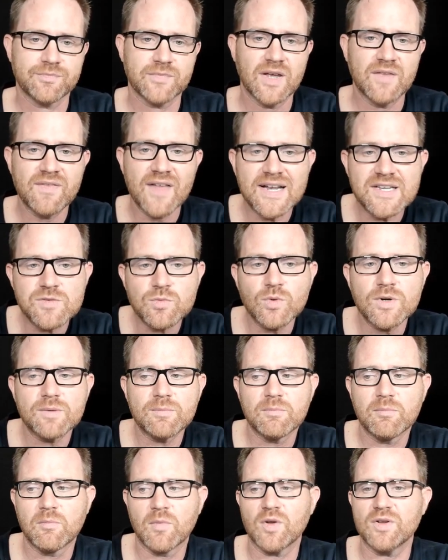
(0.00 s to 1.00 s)
And that's
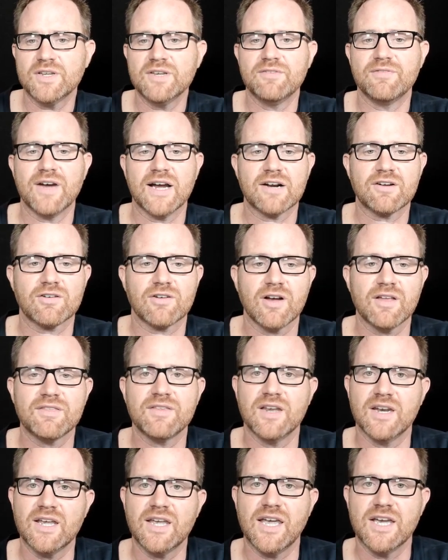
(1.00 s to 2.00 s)
what multi-factor
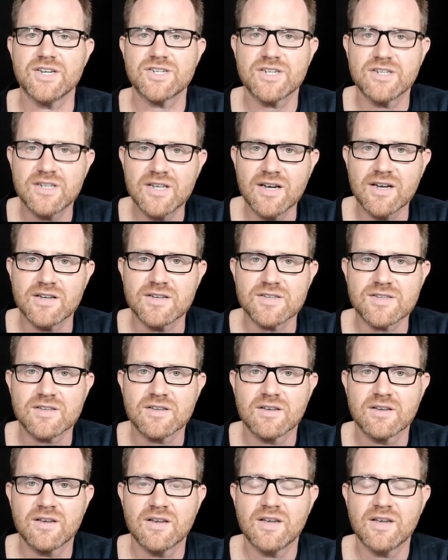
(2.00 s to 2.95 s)
authentication does.